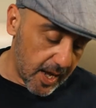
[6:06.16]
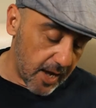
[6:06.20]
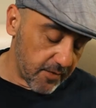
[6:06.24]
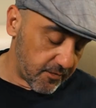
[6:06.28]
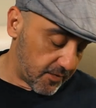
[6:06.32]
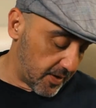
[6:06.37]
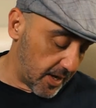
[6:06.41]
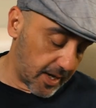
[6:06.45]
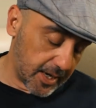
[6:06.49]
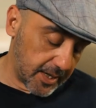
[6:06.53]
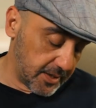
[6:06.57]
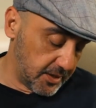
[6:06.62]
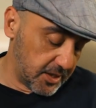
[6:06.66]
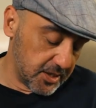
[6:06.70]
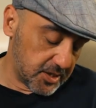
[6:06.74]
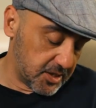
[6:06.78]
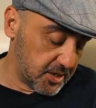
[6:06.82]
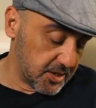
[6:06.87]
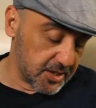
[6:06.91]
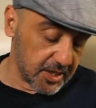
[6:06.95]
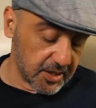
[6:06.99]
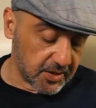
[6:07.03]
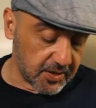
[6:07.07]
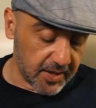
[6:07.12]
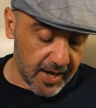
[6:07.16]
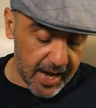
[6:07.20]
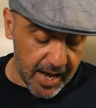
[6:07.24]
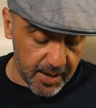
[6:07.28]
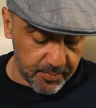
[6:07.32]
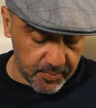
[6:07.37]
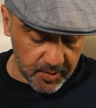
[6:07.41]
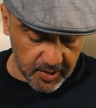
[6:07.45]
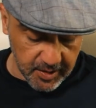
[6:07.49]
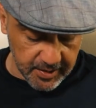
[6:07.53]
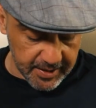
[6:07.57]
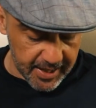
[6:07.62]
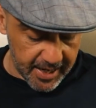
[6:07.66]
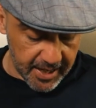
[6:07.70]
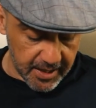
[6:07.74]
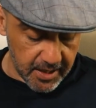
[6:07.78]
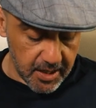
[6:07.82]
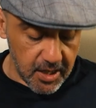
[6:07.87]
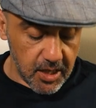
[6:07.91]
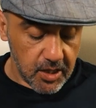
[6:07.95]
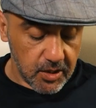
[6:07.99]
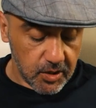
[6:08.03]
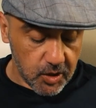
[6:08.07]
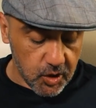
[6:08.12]
off, and this is a topic
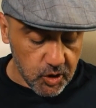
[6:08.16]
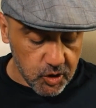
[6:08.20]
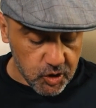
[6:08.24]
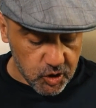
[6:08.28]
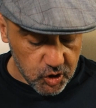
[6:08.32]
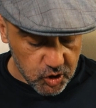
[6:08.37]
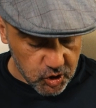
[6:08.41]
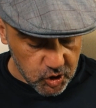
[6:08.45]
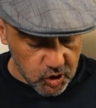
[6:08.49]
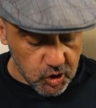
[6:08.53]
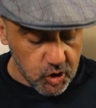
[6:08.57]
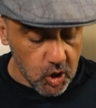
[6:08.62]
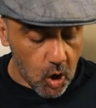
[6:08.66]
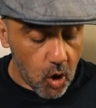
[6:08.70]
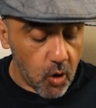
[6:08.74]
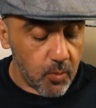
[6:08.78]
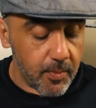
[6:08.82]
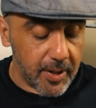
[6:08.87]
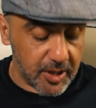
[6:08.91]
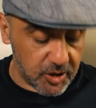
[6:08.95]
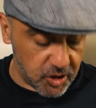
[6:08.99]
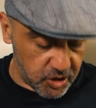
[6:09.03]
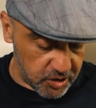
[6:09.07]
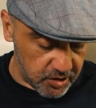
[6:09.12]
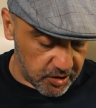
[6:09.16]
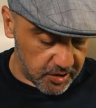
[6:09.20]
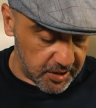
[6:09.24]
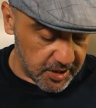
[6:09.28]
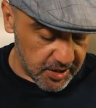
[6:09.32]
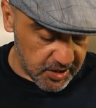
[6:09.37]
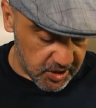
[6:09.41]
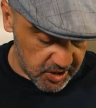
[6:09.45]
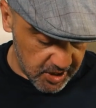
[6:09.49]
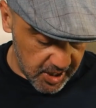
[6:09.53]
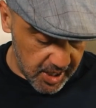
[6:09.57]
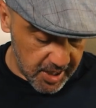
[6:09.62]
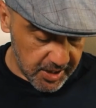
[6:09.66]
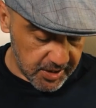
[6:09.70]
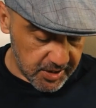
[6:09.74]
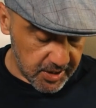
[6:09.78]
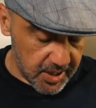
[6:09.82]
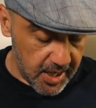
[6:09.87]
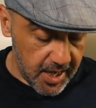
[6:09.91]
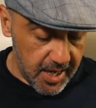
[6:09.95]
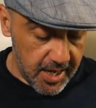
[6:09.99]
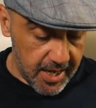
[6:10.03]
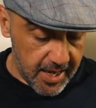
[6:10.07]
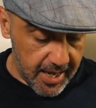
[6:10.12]
that there's so much to
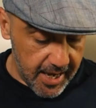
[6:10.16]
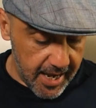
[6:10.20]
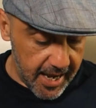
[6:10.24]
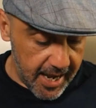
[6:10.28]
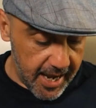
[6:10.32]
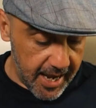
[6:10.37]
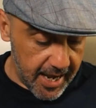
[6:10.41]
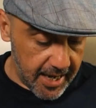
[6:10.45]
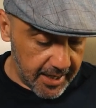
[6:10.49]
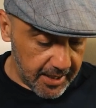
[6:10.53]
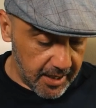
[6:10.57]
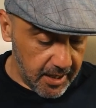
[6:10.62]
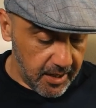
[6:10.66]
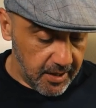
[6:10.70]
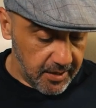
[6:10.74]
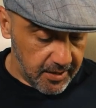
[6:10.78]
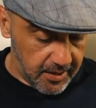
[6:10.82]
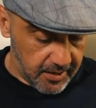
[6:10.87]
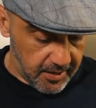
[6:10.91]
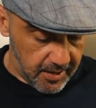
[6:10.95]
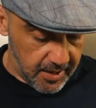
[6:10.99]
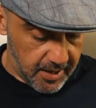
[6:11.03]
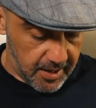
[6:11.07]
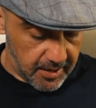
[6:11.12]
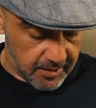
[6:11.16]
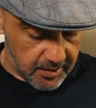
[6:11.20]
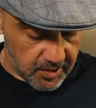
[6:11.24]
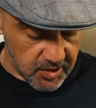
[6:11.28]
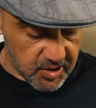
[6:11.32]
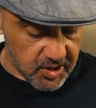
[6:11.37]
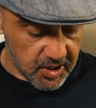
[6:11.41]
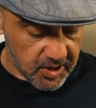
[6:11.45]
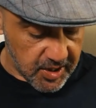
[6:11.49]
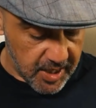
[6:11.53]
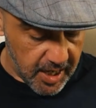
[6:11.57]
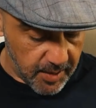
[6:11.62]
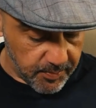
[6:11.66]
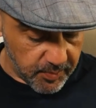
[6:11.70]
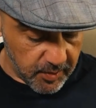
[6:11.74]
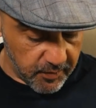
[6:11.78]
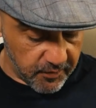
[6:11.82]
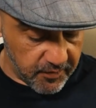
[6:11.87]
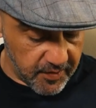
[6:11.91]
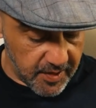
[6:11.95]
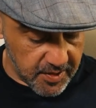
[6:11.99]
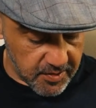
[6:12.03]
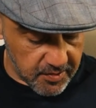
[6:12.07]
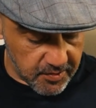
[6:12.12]
discuss, and uh, there's a couple
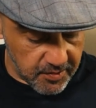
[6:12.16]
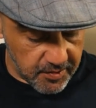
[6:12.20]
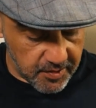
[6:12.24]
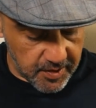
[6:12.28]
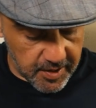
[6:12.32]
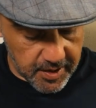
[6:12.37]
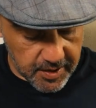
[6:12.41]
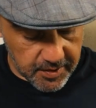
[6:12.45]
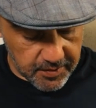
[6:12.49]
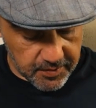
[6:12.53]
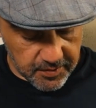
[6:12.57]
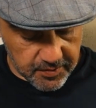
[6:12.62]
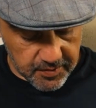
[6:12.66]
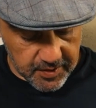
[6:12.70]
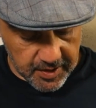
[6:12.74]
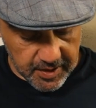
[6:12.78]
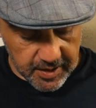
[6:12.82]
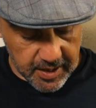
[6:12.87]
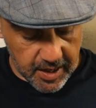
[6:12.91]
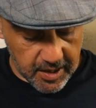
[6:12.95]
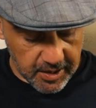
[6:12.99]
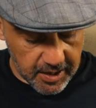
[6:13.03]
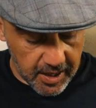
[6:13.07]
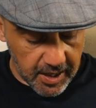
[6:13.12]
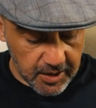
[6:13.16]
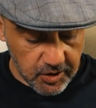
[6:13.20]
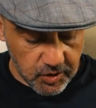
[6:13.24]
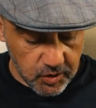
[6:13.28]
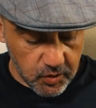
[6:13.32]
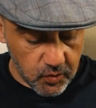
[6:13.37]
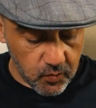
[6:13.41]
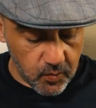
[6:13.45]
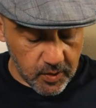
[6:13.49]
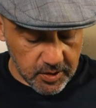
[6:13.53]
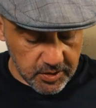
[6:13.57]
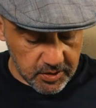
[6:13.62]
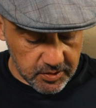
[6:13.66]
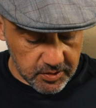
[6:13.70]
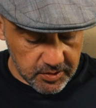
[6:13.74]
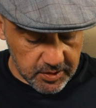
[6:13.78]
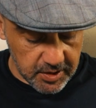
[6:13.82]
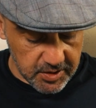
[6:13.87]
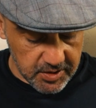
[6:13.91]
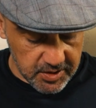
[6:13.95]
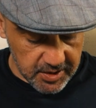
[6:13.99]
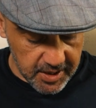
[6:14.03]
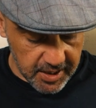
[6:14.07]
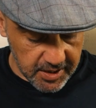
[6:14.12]
of other uh, thing I, I do want to
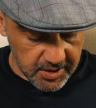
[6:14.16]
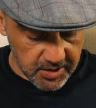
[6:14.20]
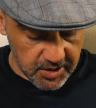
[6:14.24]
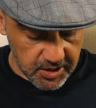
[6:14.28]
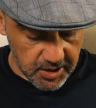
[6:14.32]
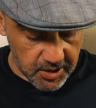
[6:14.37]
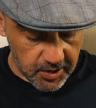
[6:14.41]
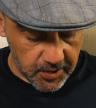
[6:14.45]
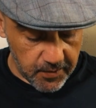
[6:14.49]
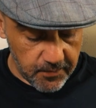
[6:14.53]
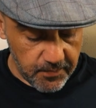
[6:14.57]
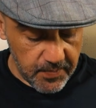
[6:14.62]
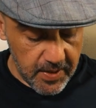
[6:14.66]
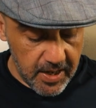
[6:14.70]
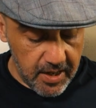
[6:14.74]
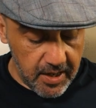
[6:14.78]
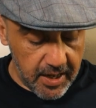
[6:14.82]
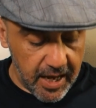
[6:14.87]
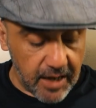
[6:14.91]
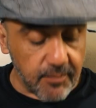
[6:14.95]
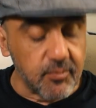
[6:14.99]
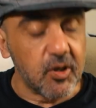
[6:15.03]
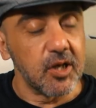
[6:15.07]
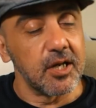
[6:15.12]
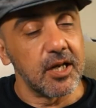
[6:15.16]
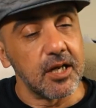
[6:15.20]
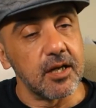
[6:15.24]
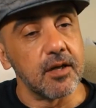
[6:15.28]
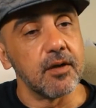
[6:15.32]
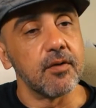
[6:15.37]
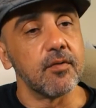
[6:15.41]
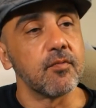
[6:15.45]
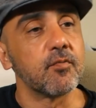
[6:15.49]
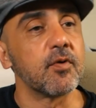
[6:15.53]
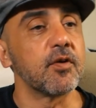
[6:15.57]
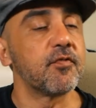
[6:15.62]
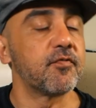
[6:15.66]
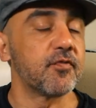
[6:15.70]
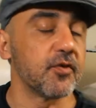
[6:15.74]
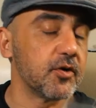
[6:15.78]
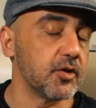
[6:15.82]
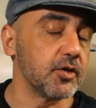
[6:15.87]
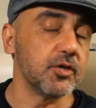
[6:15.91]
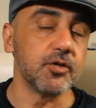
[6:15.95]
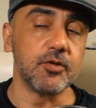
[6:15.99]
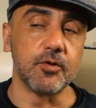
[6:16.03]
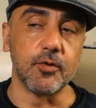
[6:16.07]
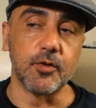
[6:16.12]
discuss here. I'm going to refer
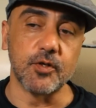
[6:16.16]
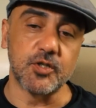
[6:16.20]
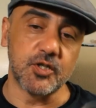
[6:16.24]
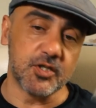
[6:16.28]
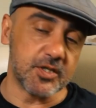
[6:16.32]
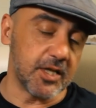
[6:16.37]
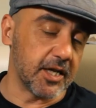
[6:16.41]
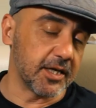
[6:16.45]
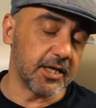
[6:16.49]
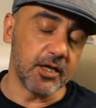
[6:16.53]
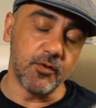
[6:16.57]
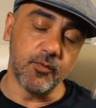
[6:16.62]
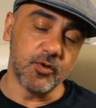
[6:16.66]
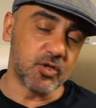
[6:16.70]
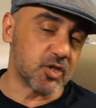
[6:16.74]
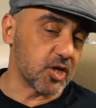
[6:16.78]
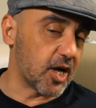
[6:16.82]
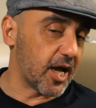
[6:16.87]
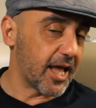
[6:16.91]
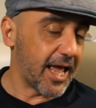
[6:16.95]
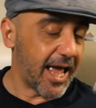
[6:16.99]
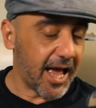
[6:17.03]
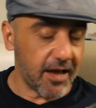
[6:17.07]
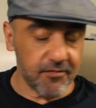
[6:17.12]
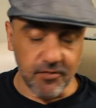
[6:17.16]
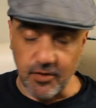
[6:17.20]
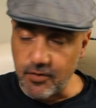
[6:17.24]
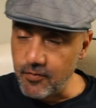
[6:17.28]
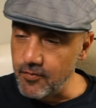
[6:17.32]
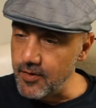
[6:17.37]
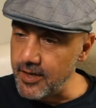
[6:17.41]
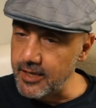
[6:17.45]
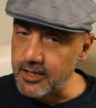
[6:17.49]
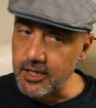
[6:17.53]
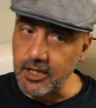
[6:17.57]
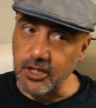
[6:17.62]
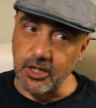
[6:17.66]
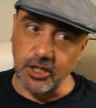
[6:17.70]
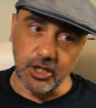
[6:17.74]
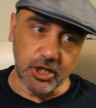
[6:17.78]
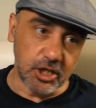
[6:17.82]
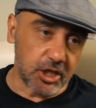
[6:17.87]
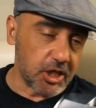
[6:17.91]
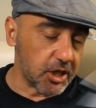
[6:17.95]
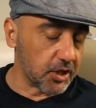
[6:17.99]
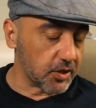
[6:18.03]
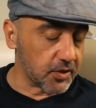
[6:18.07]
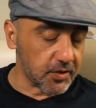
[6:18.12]
you to a study which I haven't read in
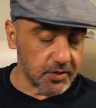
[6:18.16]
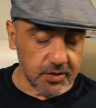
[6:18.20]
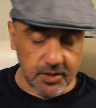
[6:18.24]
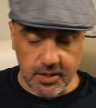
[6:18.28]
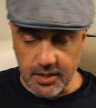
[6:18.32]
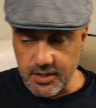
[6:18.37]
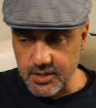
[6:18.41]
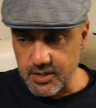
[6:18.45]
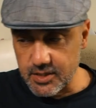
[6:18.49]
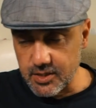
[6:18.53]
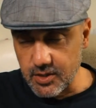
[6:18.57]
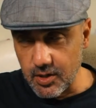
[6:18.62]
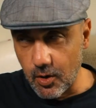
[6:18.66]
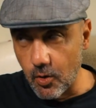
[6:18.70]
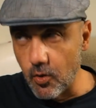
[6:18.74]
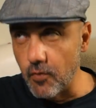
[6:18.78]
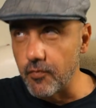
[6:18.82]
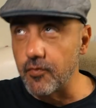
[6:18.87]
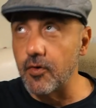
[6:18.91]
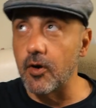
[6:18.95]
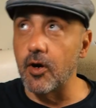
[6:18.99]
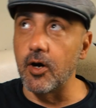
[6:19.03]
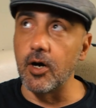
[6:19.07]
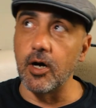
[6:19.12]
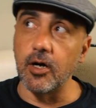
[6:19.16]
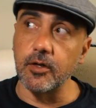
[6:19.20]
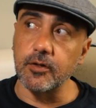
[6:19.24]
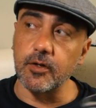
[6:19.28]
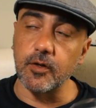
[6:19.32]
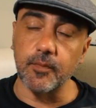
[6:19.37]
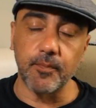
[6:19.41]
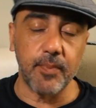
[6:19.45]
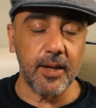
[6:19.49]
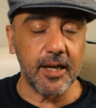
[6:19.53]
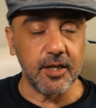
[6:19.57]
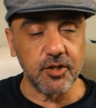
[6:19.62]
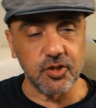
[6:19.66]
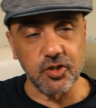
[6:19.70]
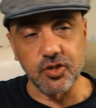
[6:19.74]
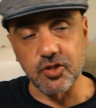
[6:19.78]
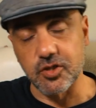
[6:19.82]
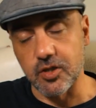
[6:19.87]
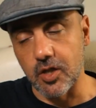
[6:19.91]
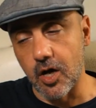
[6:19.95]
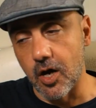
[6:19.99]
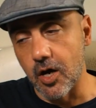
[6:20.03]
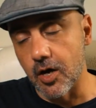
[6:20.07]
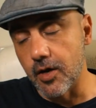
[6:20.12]
years. It's over 100
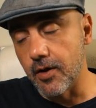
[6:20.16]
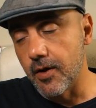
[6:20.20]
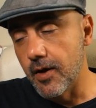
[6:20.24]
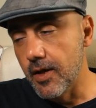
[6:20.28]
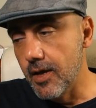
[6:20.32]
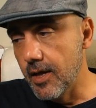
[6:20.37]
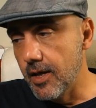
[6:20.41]
pages long,